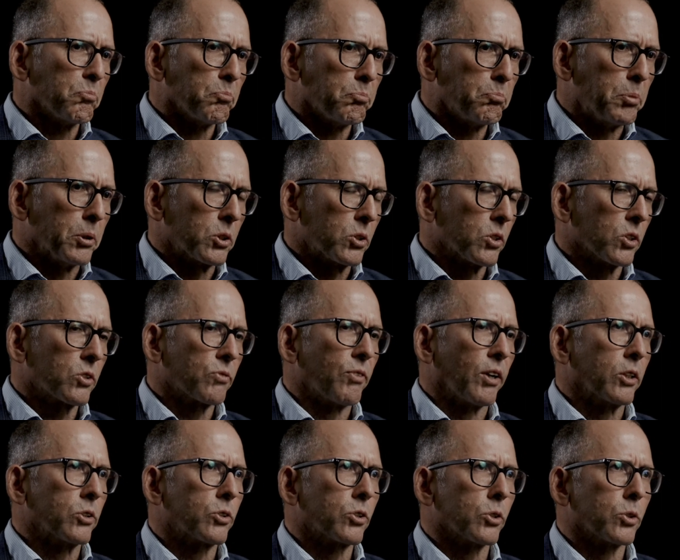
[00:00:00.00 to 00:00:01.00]
business
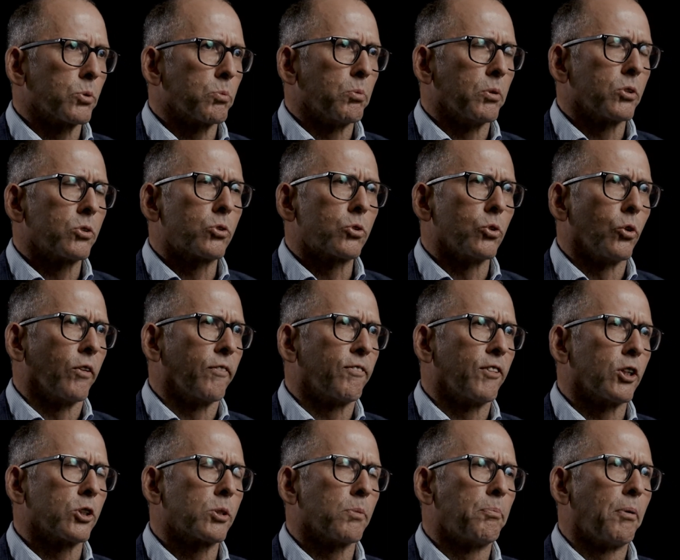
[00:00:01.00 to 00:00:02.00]
ventures with joint
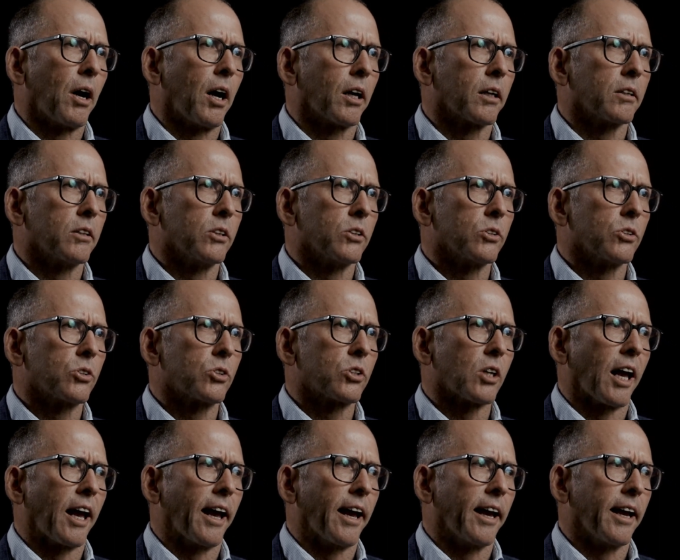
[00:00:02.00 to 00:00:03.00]
venture partners
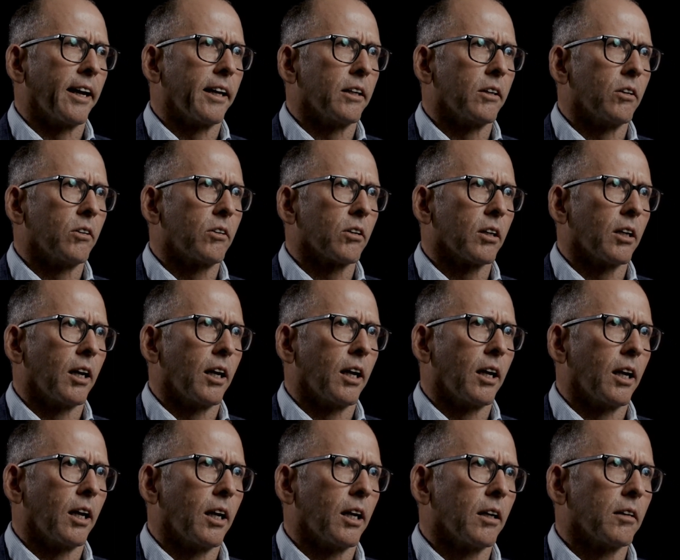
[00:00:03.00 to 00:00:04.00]
and
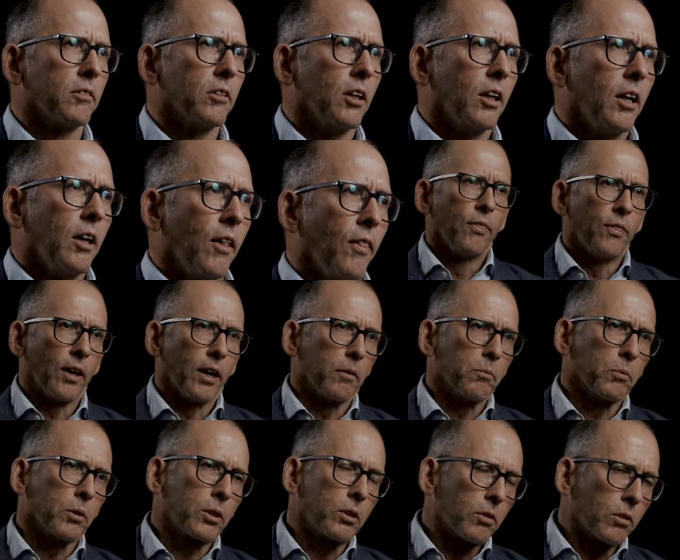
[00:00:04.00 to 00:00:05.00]

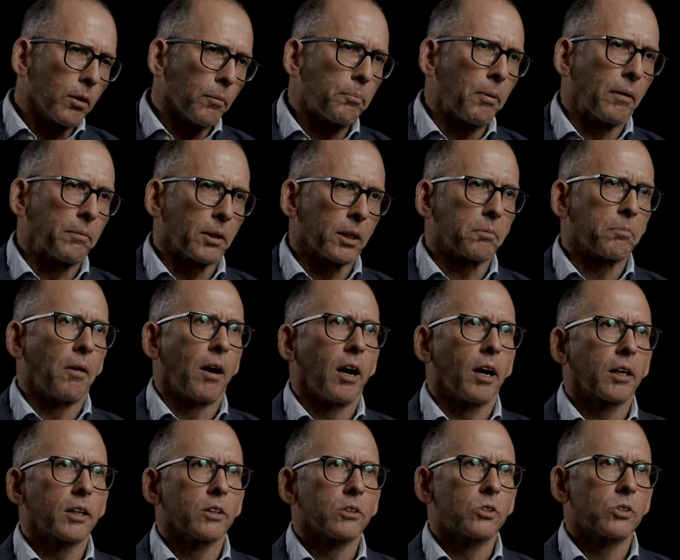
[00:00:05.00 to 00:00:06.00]
then with the public
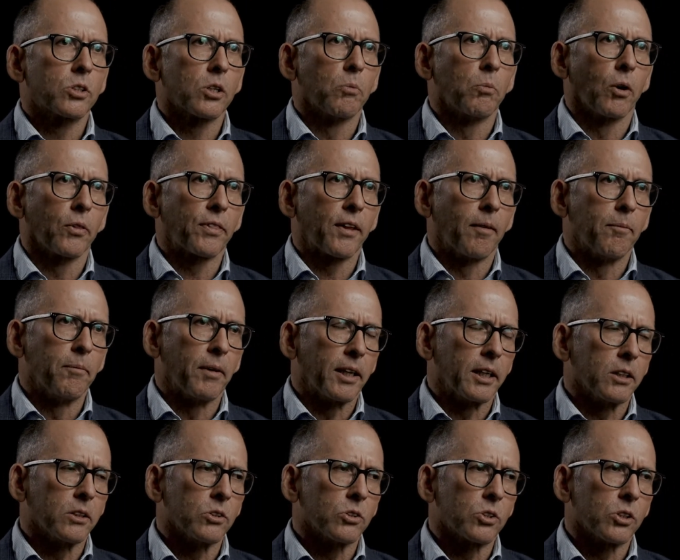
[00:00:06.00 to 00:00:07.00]
markets. So what that
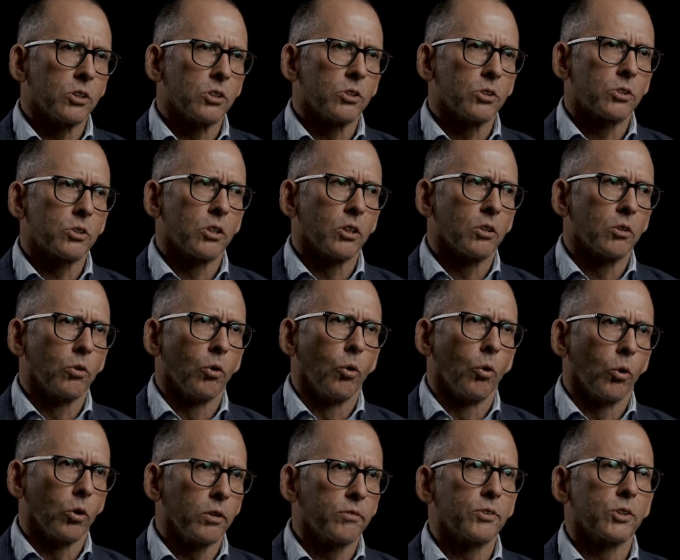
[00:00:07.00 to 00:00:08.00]
means is that
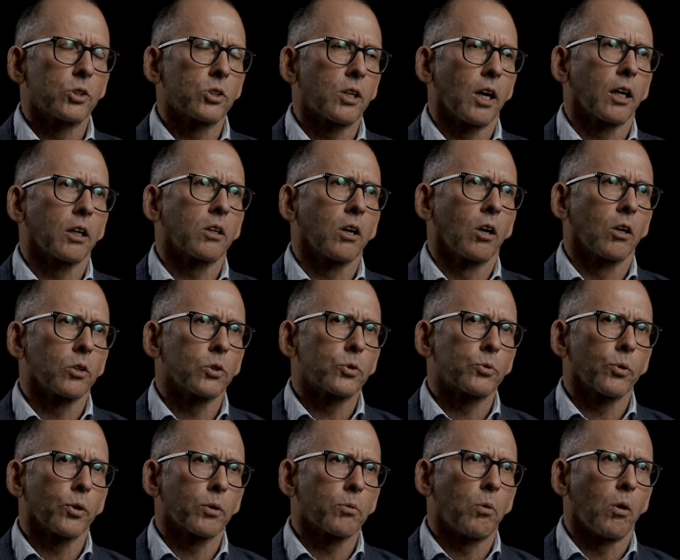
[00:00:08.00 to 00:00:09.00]
all of your stakeholders
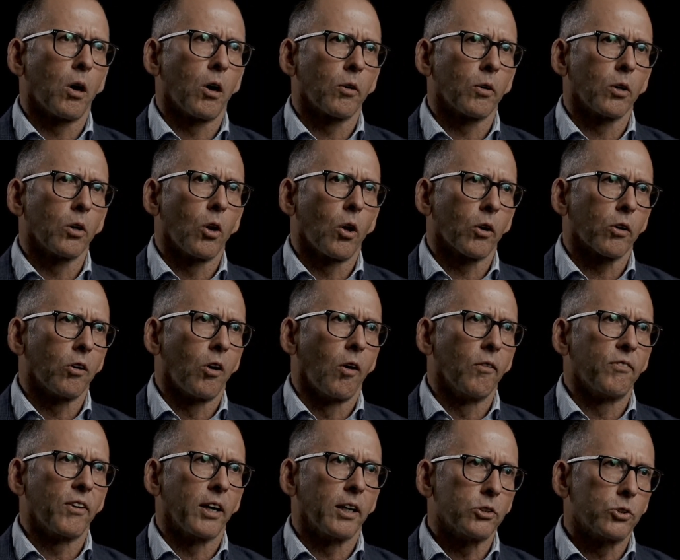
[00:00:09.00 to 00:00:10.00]
require a lot
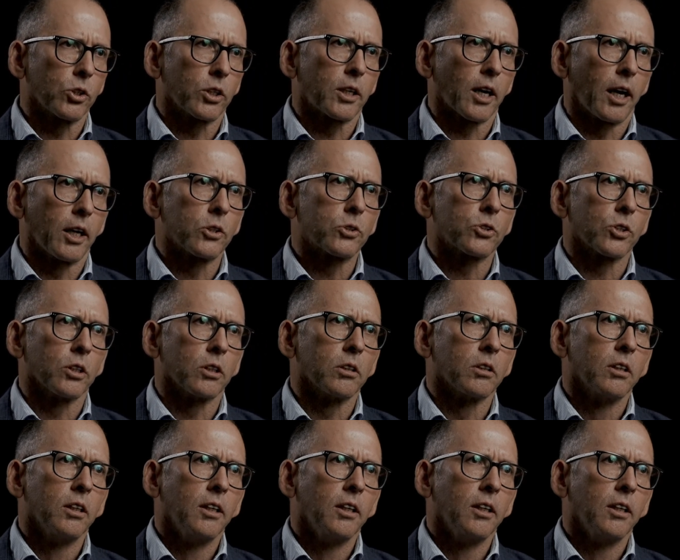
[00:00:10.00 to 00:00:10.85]
of education